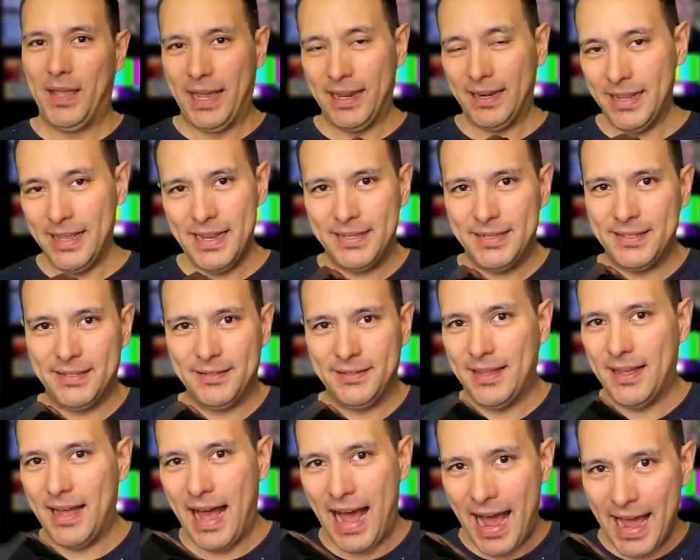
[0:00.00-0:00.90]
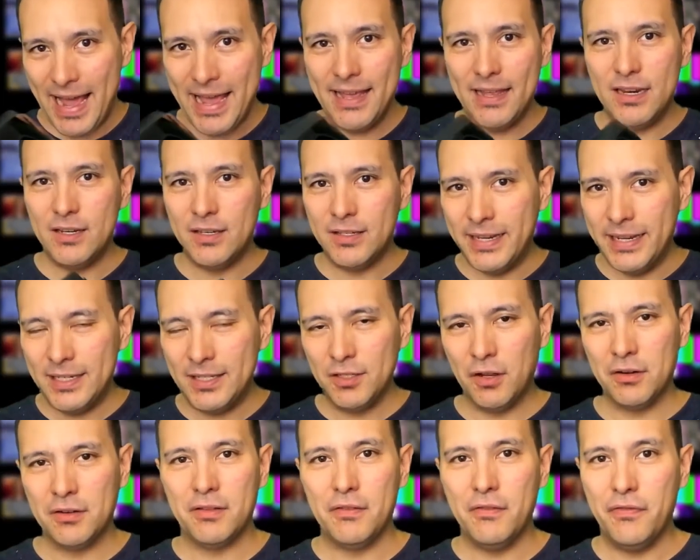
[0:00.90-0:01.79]
At least I did
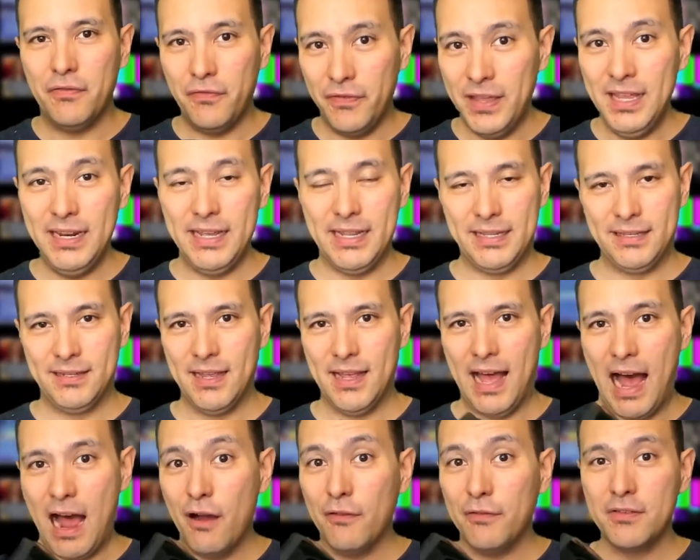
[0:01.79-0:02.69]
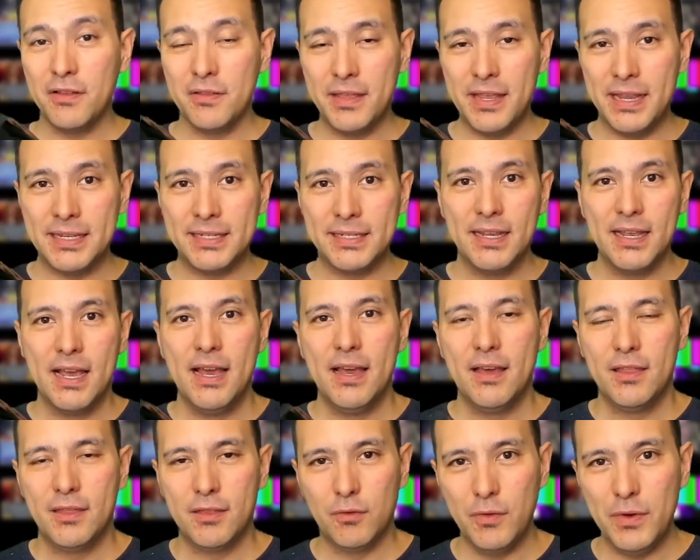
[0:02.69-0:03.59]
not feel it after these
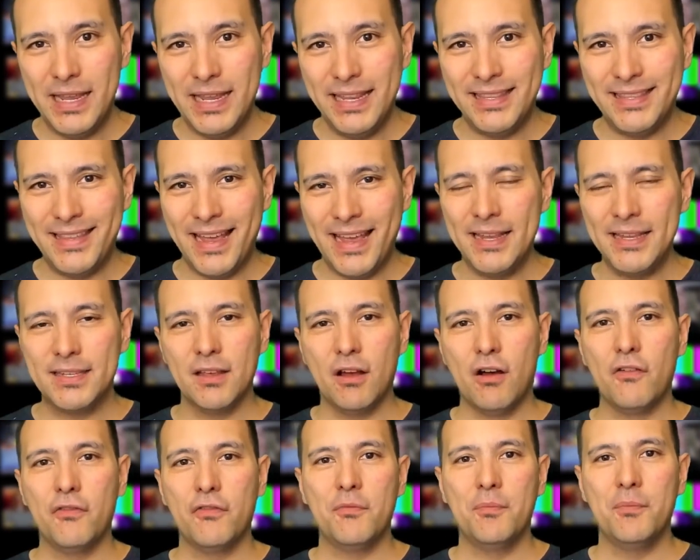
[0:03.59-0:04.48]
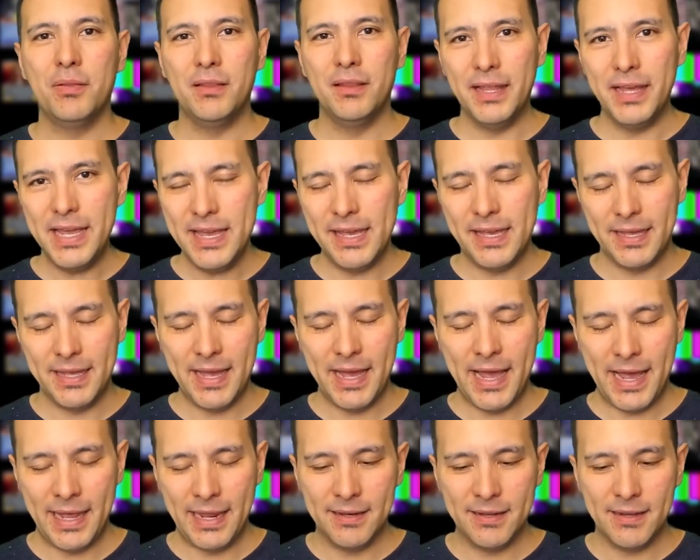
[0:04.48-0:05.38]
3 days of playing.
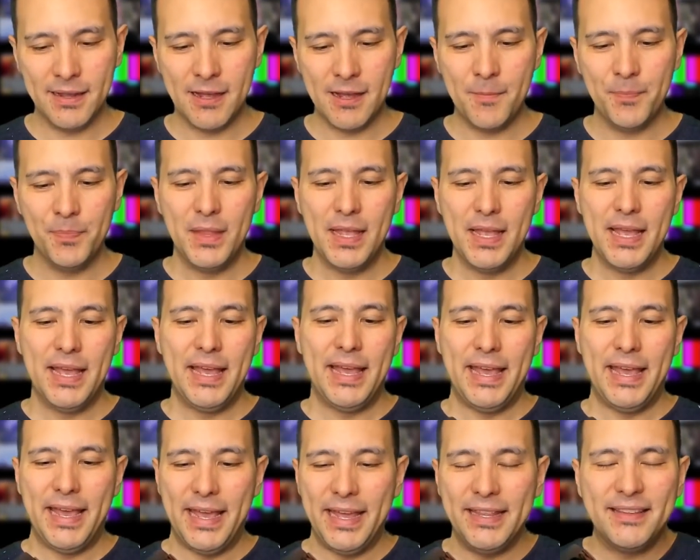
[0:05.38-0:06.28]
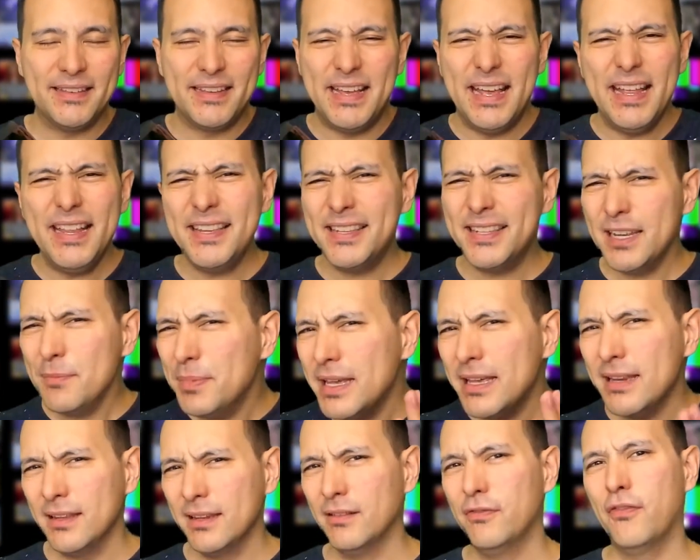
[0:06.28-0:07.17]
And it is
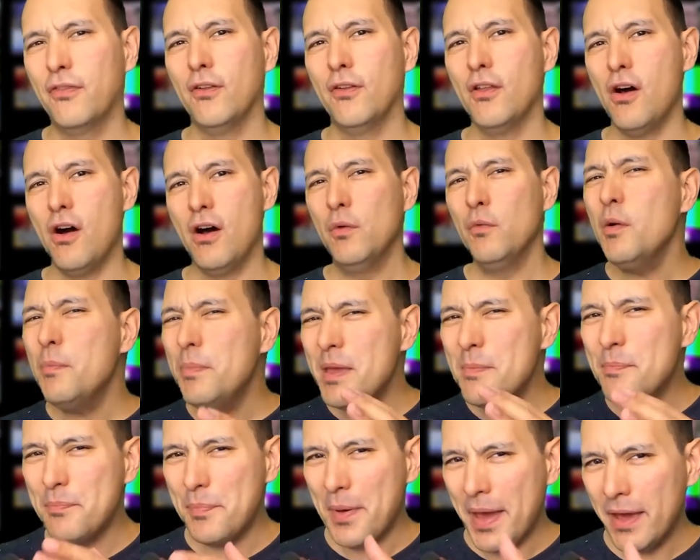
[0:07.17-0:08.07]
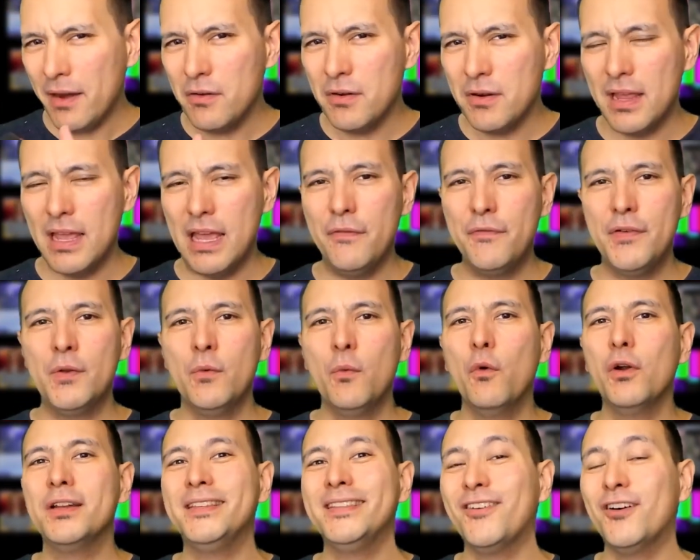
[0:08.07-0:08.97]
simply a little flaw. It would be better if it
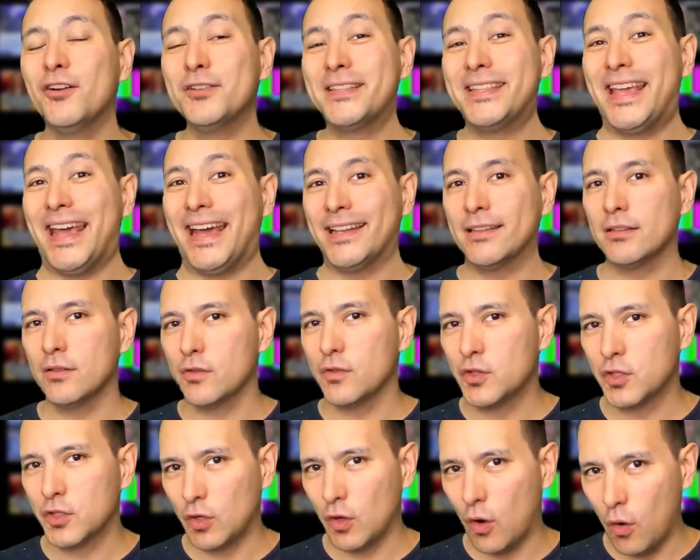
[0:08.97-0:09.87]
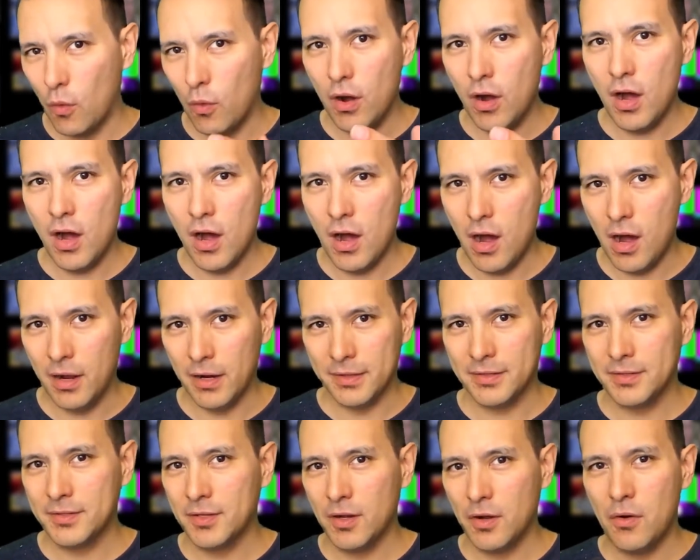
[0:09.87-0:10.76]
would not get so
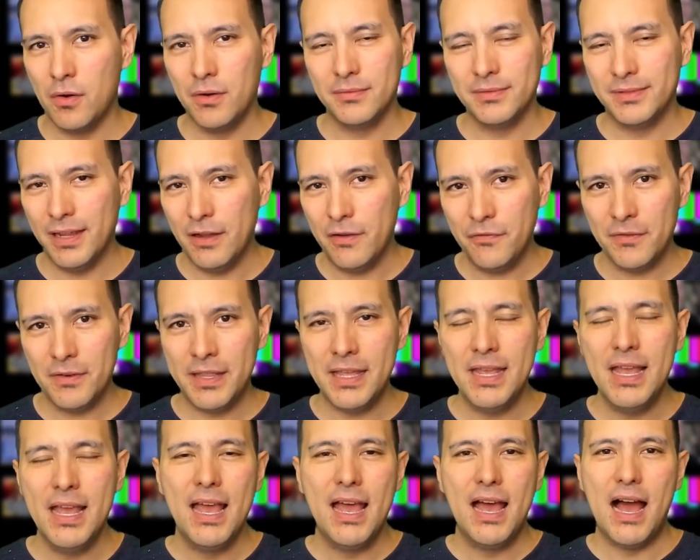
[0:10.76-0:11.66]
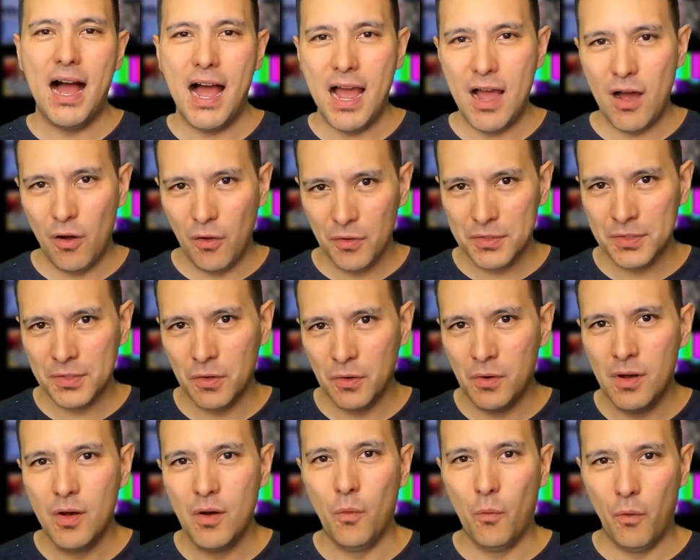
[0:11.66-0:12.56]
hot. So definitely I
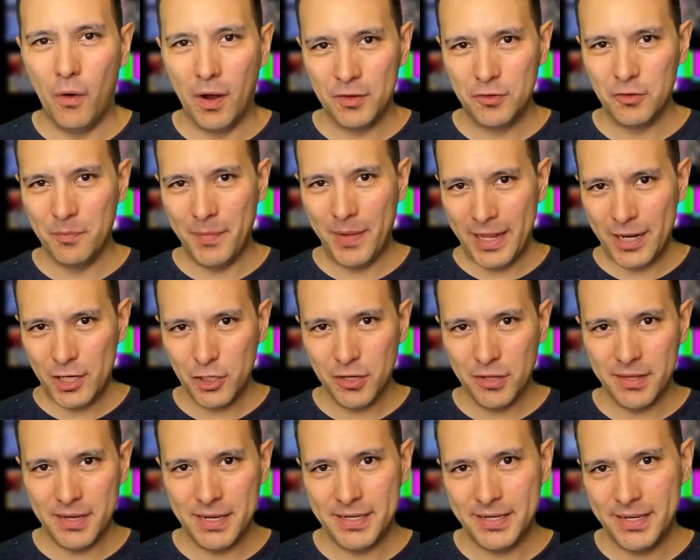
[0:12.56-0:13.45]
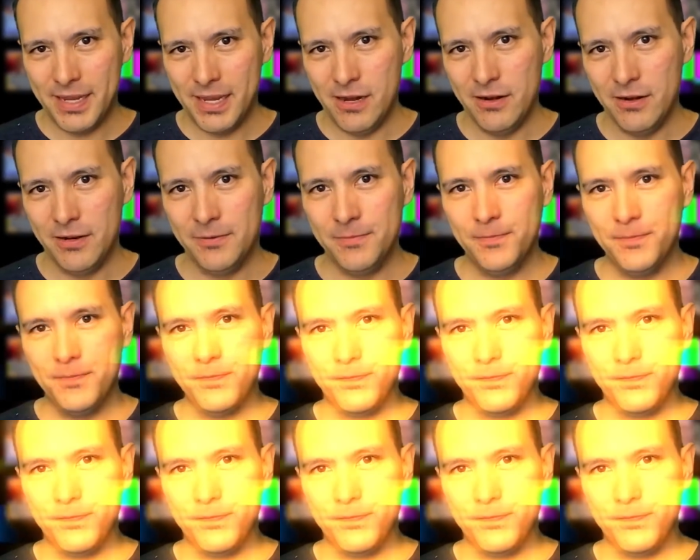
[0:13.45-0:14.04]
also want to mention this here.